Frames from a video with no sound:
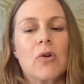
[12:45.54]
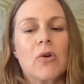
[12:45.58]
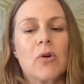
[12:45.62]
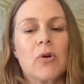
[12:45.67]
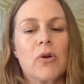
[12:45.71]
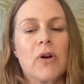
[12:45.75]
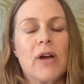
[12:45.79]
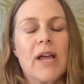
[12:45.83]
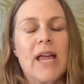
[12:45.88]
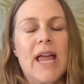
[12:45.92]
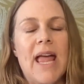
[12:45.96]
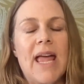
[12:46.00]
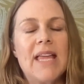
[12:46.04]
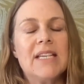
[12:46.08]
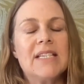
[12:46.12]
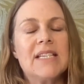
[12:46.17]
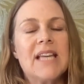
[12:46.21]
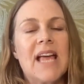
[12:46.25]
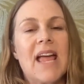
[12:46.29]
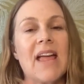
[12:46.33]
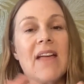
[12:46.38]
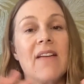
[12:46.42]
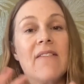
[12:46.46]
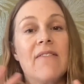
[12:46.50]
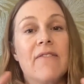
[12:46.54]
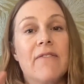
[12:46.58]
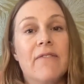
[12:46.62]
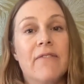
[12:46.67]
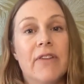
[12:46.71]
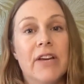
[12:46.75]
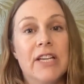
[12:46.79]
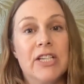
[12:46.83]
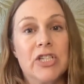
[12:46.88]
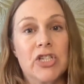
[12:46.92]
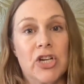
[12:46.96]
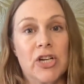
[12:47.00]
create a
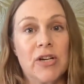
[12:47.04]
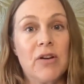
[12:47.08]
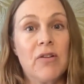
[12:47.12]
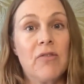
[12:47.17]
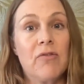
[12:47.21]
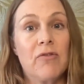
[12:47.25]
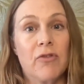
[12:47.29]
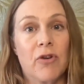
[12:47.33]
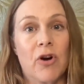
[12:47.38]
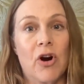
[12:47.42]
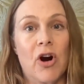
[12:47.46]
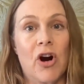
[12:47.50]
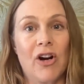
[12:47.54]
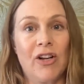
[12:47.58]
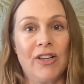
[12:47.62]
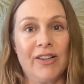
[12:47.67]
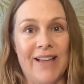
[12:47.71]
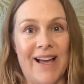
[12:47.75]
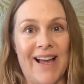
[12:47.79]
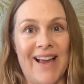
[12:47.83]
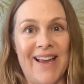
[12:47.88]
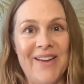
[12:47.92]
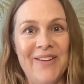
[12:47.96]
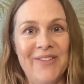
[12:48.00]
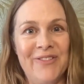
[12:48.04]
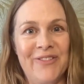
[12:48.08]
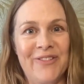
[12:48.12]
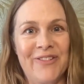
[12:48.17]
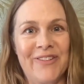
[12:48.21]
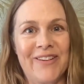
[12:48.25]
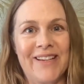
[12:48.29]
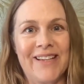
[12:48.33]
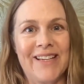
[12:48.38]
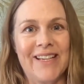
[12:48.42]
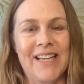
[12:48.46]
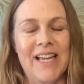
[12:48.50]
vision for our
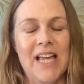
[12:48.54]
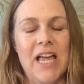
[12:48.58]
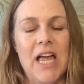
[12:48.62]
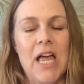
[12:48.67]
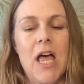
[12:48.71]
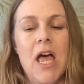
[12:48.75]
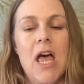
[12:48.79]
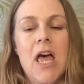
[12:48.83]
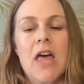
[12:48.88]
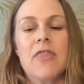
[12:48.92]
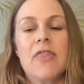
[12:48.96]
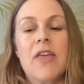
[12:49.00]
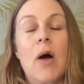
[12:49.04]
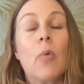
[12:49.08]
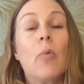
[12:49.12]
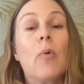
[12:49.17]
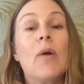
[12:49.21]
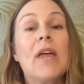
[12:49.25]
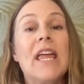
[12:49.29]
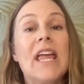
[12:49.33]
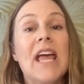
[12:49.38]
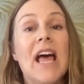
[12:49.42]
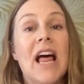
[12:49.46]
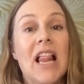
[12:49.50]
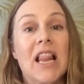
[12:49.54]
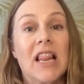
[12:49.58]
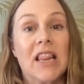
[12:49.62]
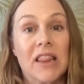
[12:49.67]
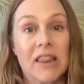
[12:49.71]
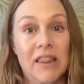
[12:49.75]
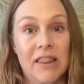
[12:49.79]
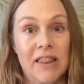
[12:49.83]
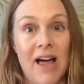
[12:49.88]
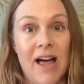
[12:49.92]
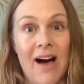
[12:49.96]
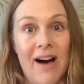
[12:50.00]
life that we
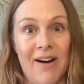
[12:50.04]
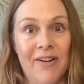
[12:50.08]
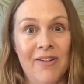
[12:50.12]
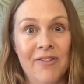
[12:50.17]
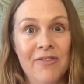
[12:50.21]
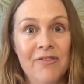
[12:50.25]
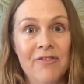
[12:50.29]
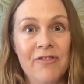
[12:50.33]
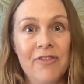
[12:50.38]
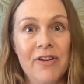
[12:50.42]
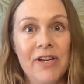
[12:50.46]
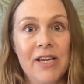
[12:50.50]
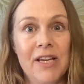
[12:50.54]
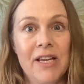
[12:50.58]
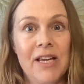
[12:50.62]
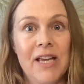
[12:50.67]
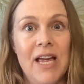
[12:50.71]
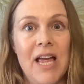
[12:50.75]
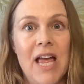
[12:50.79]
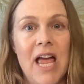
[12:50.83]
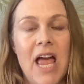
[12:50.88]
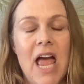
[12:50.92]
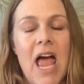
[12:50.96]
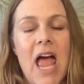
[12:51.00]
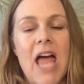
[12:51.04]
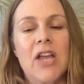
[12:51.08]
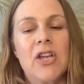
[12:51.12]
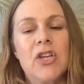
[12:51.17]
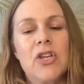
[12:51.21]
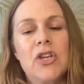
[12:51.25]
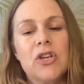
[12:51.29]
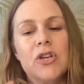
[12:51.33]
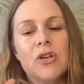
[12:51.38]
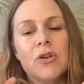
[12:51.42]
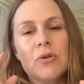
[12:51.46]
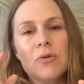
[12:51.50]
love
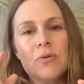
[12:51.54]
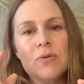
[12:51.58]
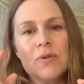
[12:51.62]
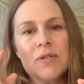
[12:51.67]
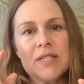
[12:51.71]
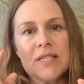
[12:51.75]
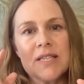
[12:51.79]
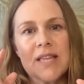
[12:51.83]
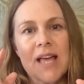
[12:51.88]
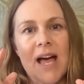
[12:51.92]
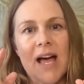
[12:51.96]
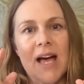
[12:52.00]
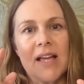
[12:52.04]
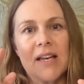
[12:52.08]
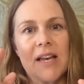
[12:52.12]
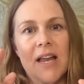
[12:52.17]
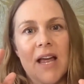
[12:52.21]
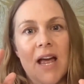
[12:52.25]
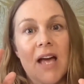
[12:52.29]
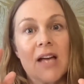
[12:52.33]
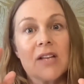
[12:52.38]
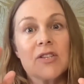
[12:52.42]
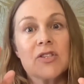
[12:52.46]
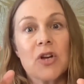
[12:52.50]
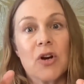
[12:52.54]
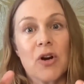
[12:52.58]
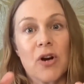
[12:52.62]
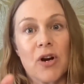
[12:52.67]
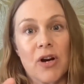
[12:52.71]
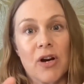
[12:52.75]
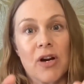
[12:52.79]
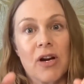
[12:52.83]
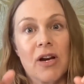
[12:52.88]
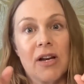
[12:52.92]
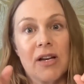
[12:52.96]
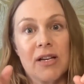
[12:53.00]
and use that as
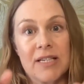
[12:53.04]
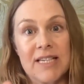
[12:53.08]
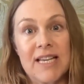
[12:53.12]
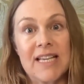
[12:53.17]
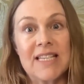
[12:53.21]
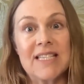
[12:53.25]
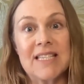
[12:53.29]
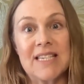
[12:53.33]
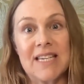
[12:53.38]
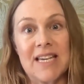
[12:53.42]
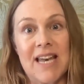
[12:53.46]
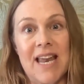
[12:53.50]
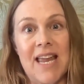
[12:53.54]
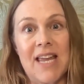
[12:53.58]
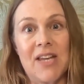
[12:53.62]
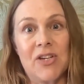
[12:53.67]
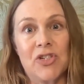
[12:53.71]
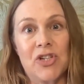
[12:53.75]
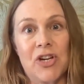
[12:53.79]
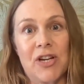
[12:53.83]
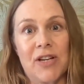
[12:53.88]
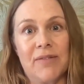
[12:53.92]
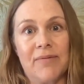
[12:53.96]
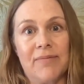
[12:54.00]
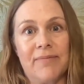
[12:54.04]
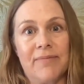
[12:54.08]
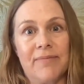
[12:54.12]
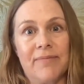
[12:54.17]
our destination.